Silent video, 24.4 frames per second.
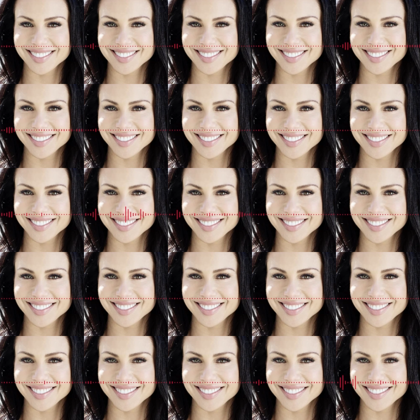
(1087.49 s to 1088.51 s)
this of course
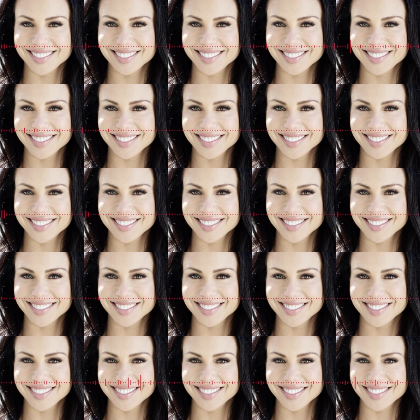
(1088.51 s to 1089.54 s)
depends on your activity
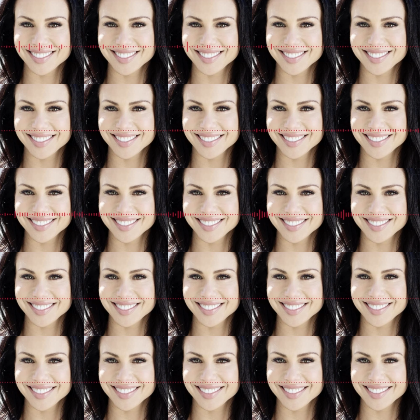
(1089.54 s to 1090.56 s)
and hormonal
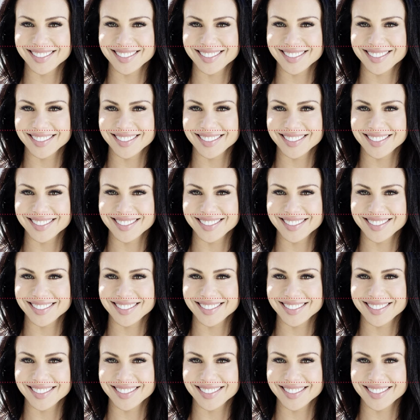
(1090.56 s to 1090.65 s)
status,